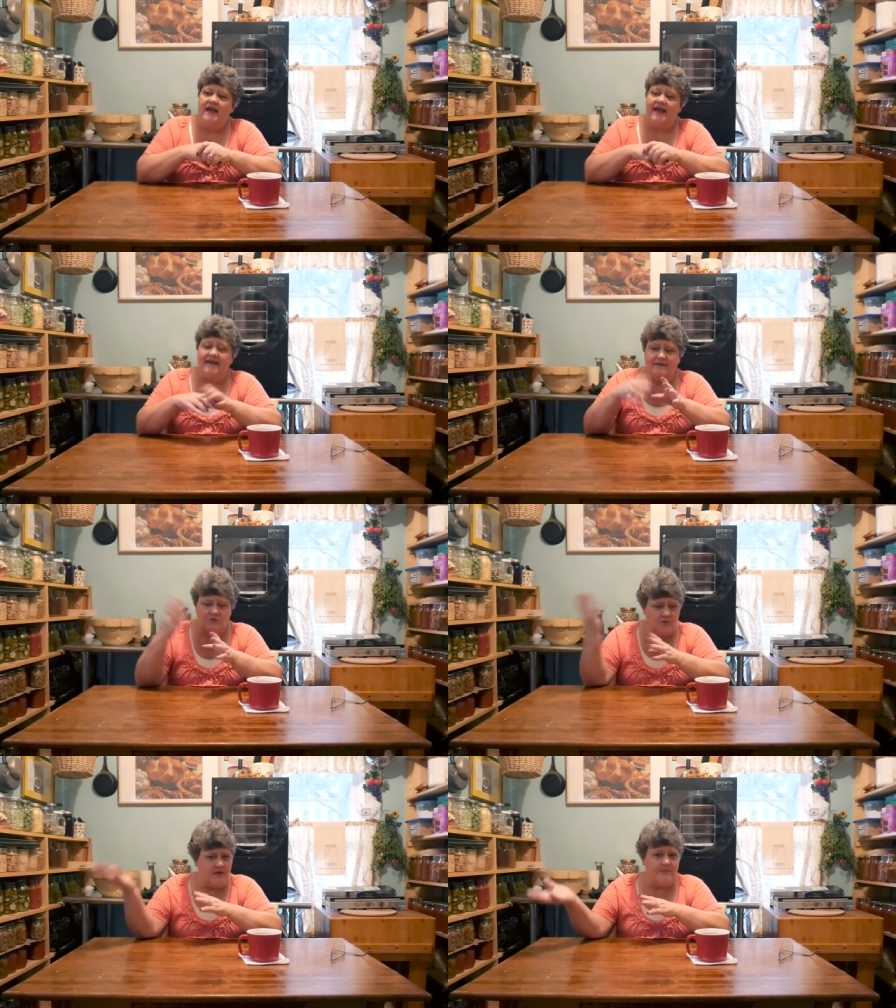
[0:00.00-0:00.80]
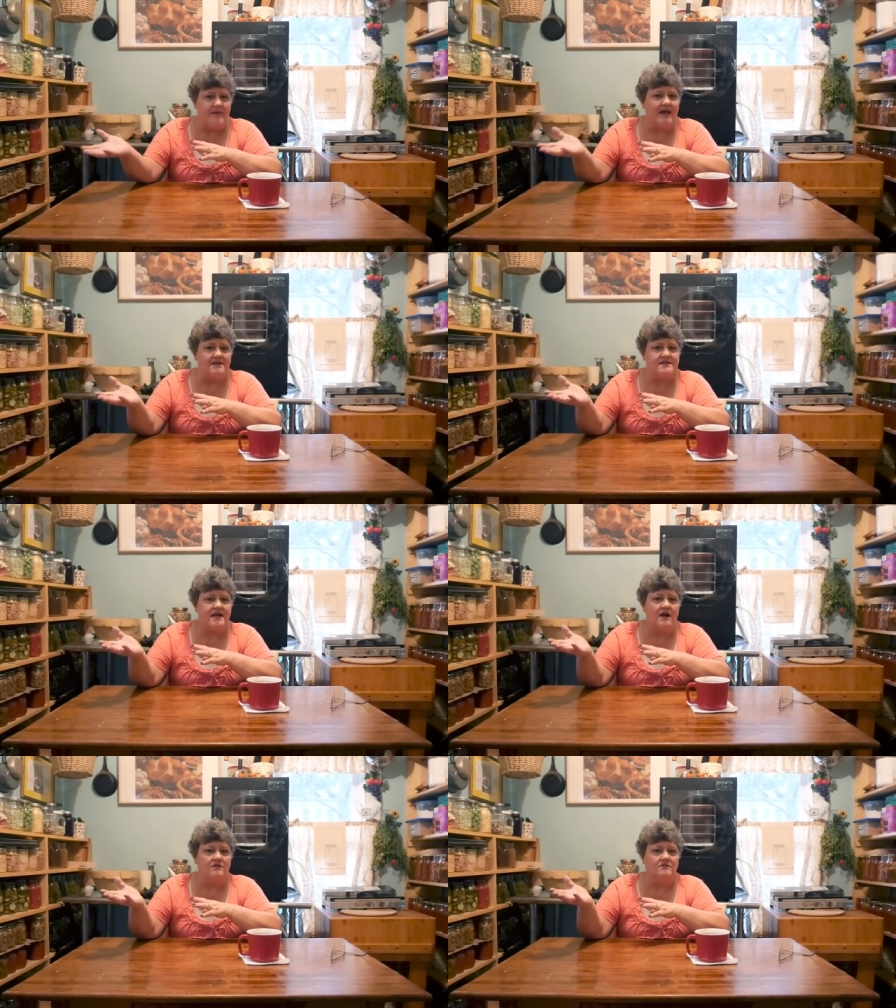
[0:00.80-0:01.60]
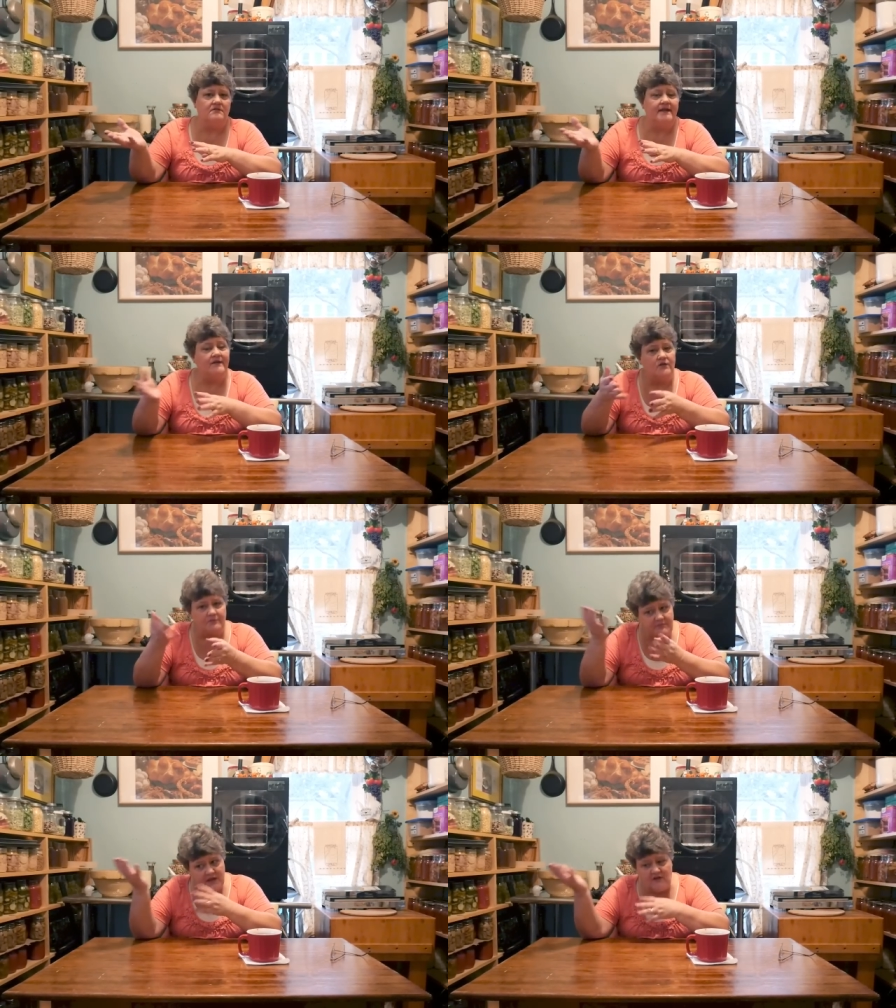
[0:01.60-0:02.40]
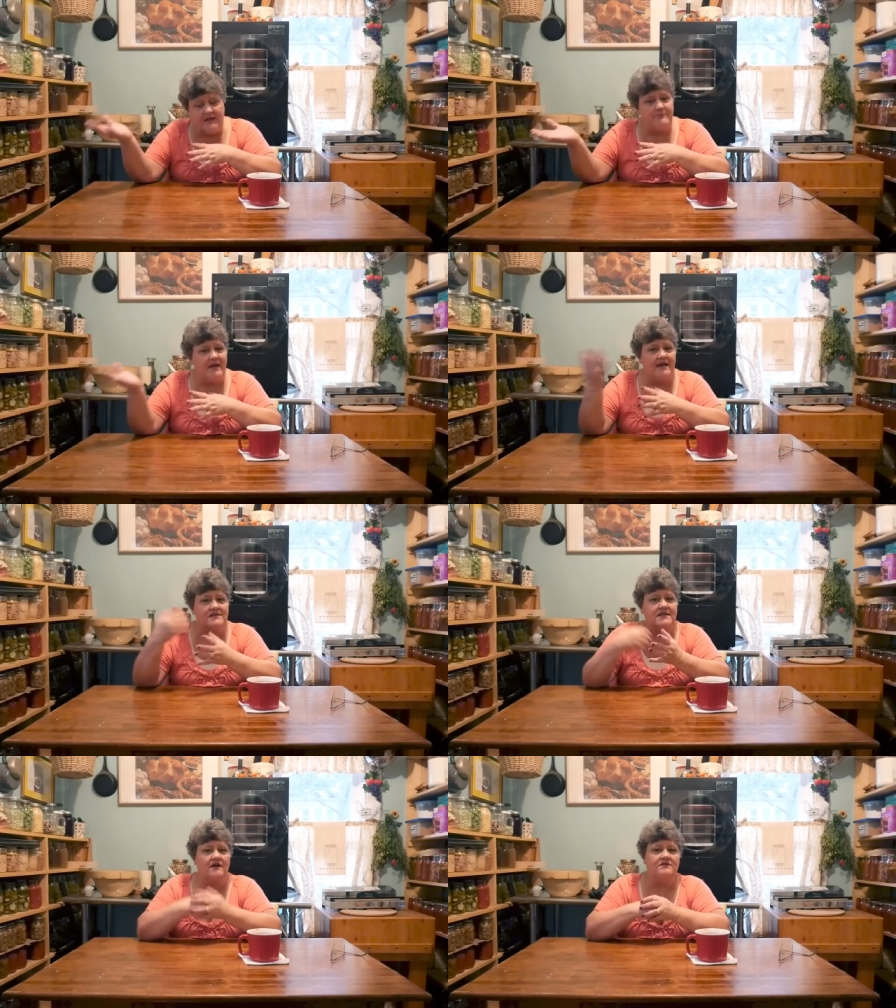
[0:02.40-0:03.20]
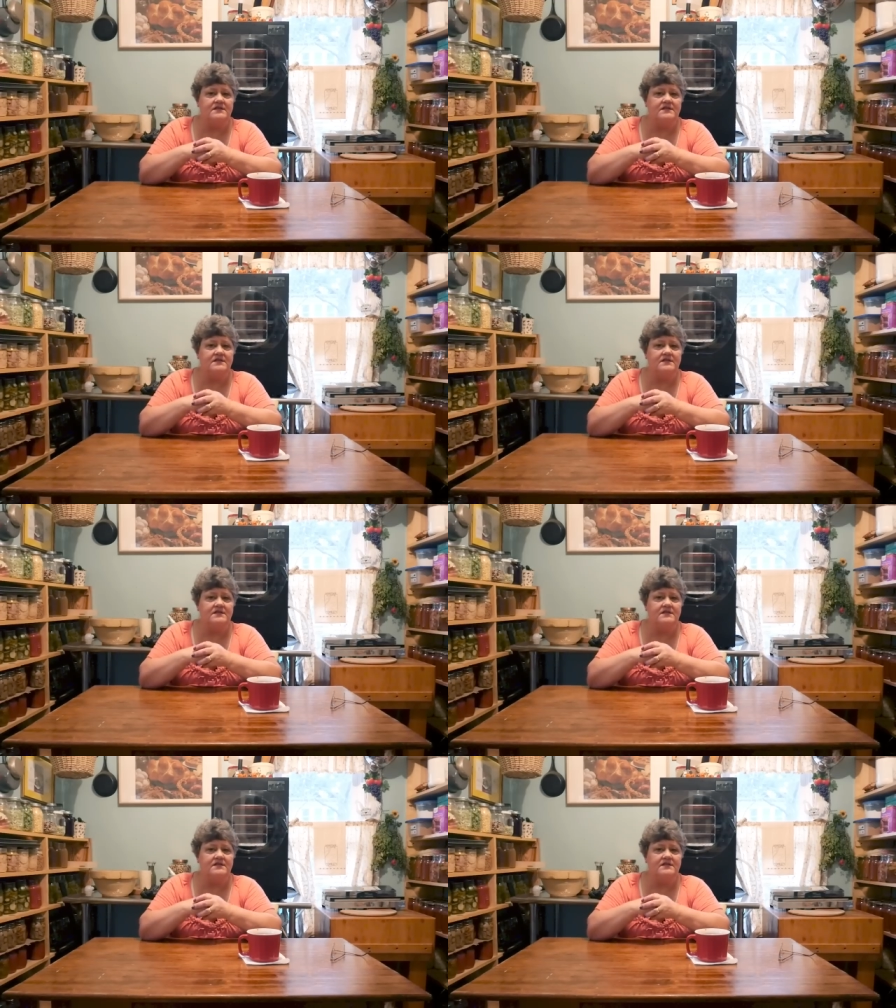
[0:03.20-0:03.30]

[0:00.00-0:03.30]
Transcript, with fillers: And it will get passed down, you know, it'll get passed down